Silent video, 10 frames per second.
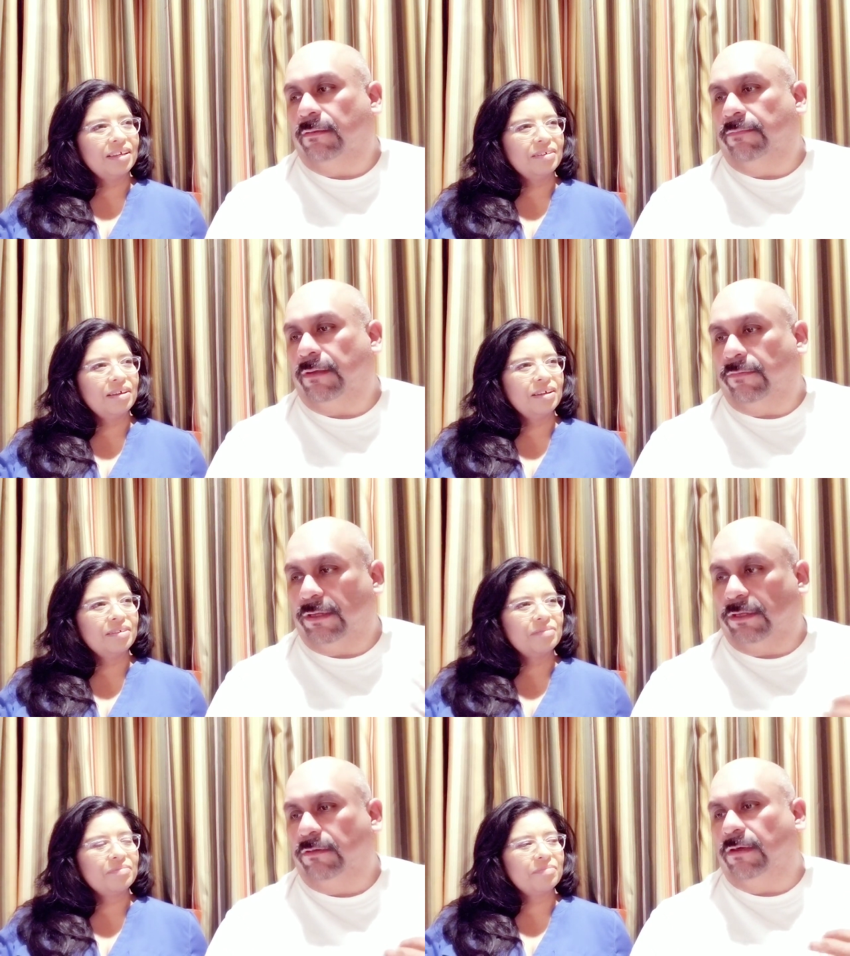Speaker 1: But we
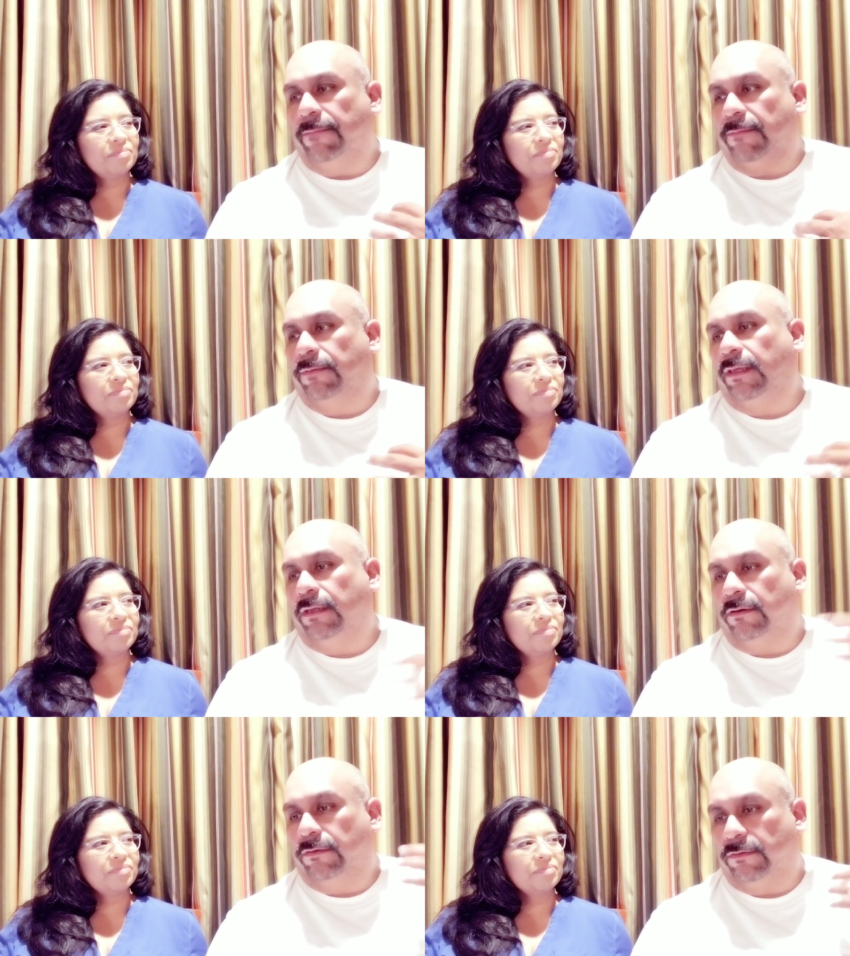do. I'm the
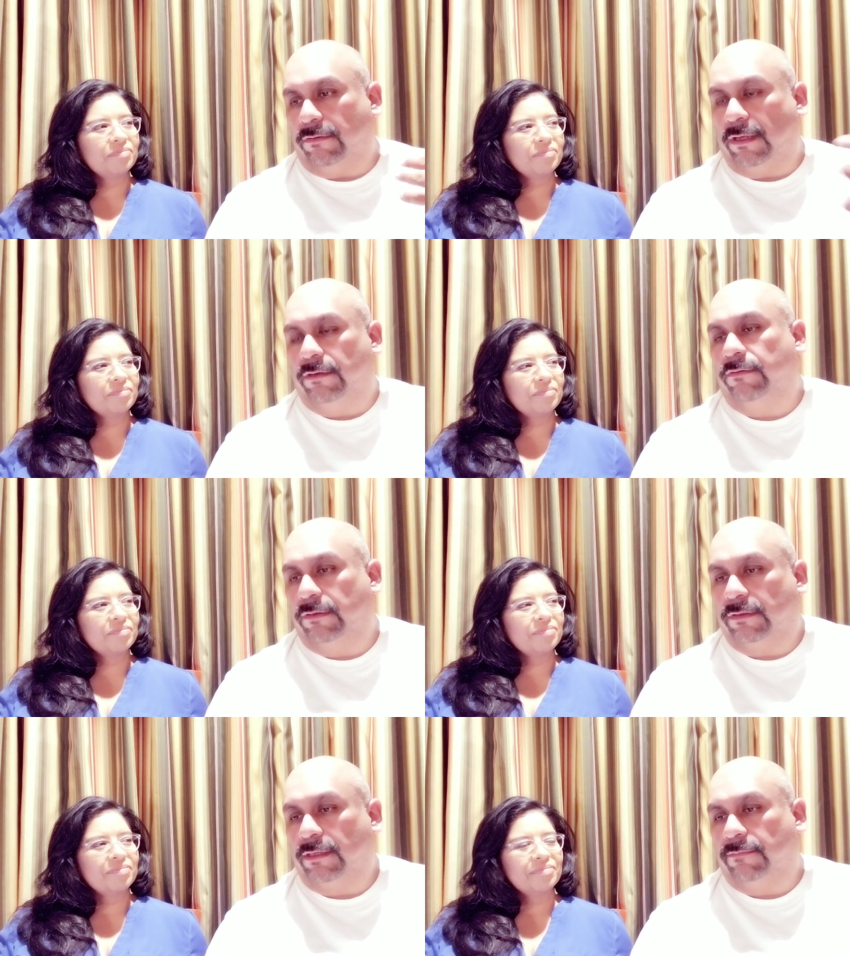painter, so I know what
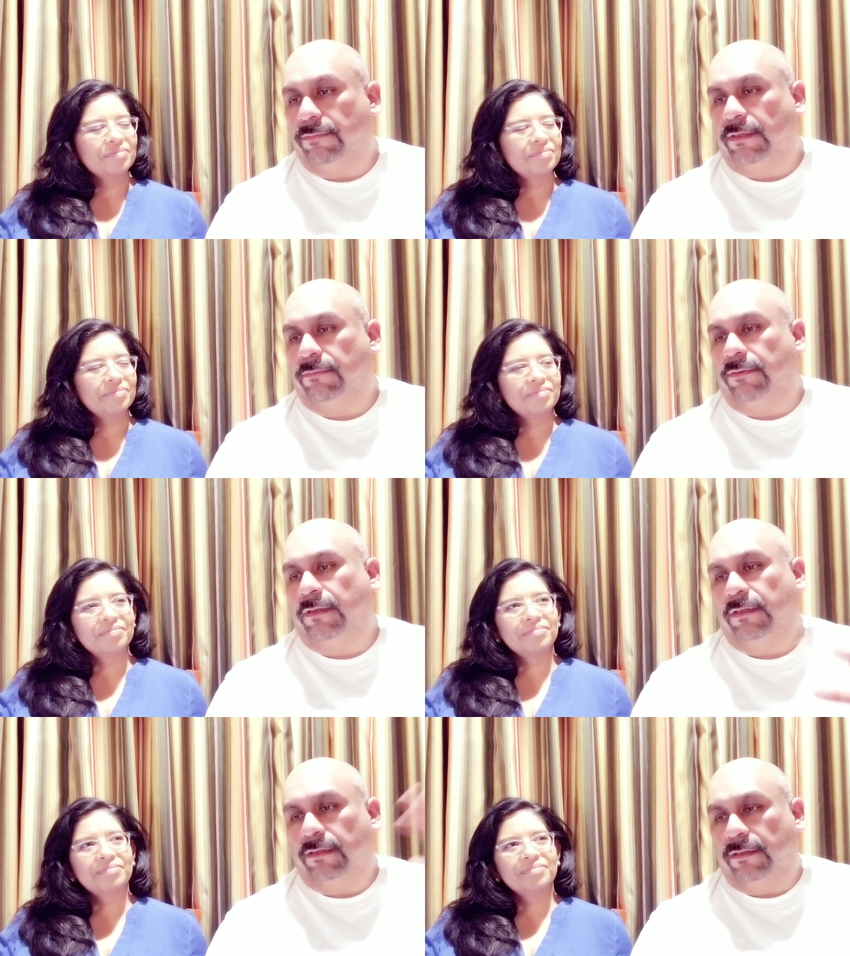it's going to be.
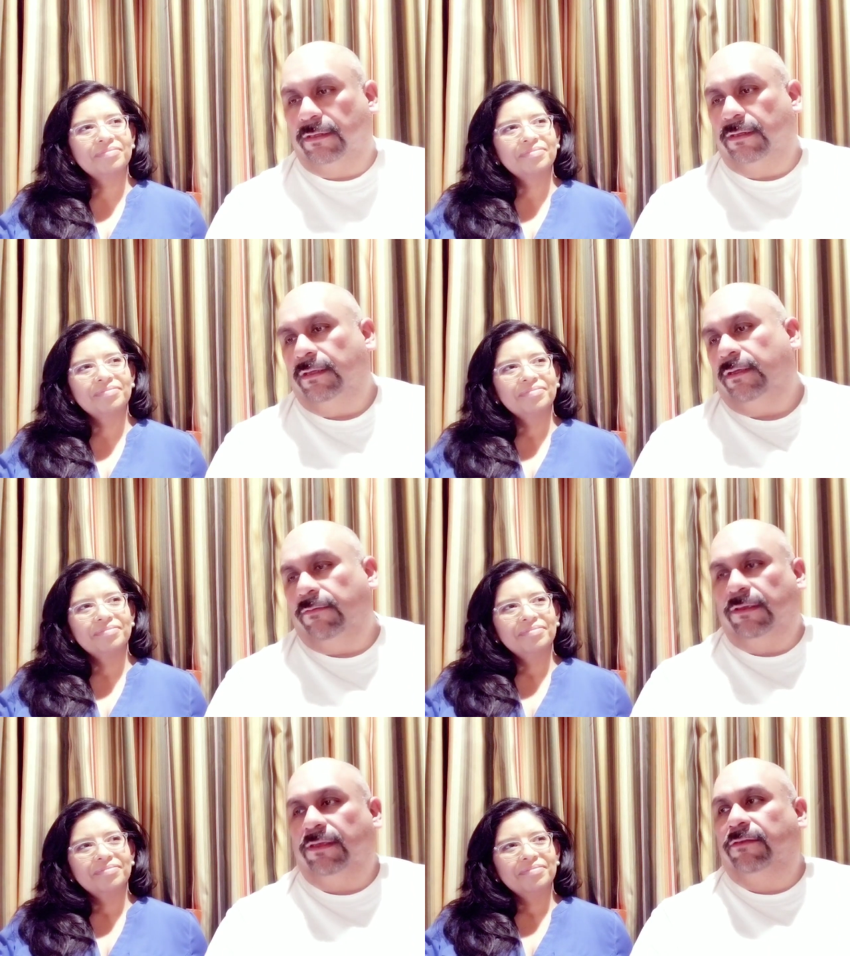But
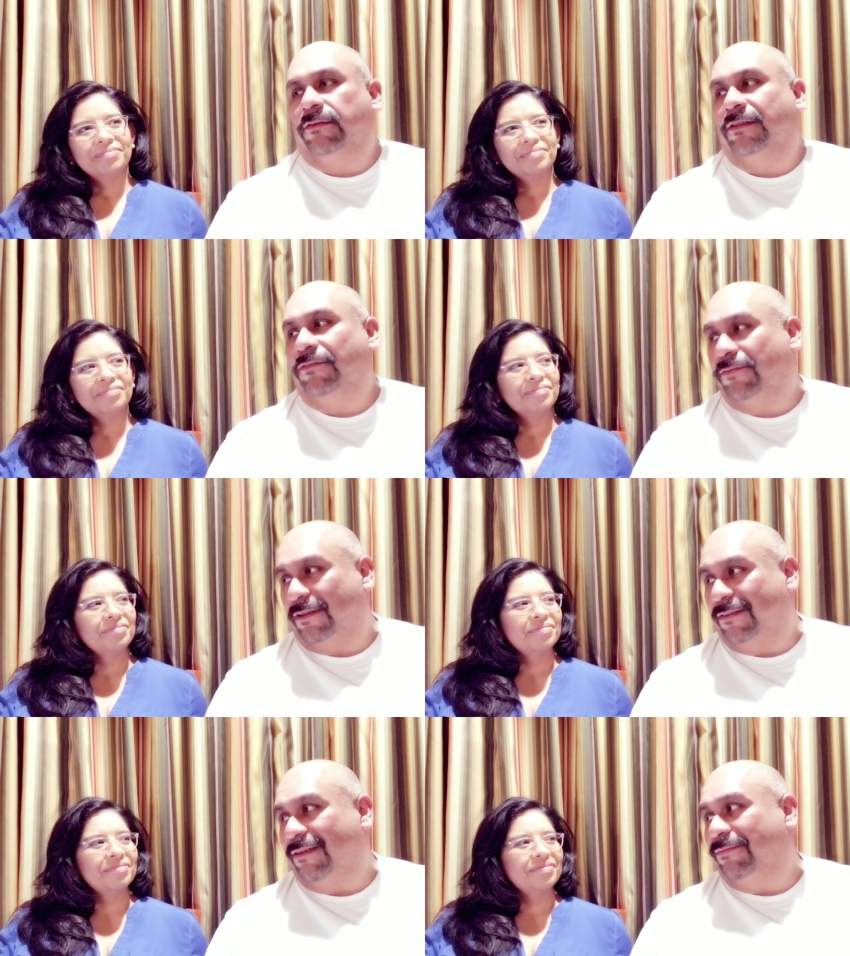we could use a different
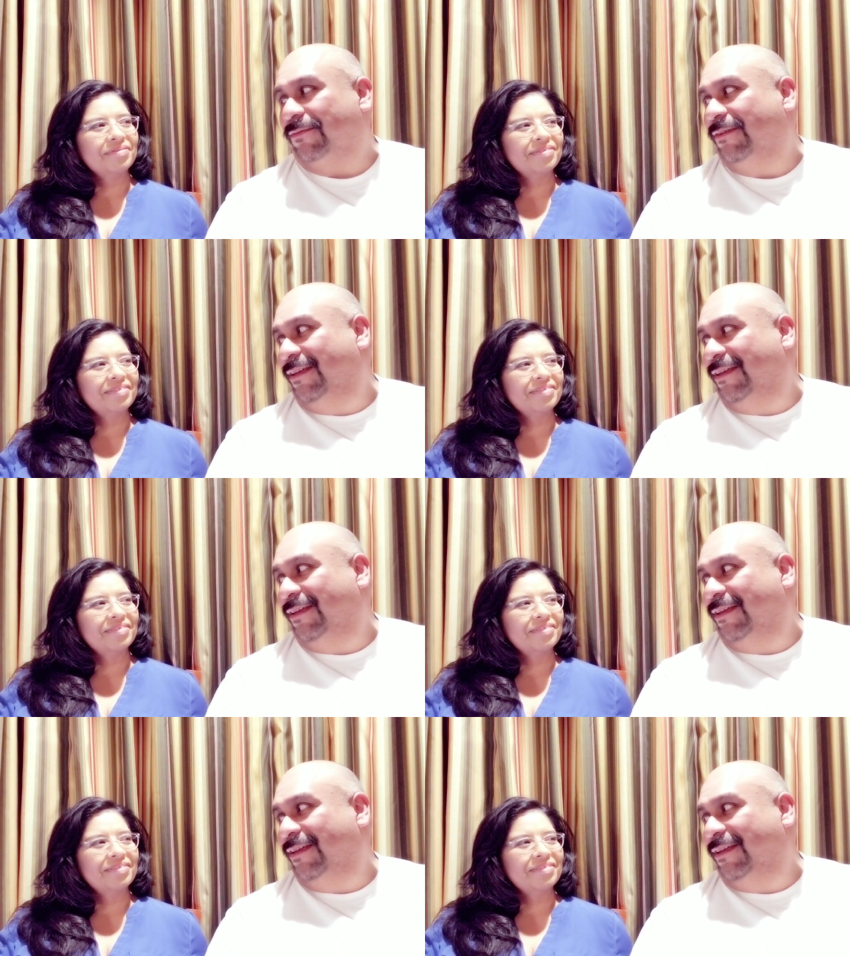example.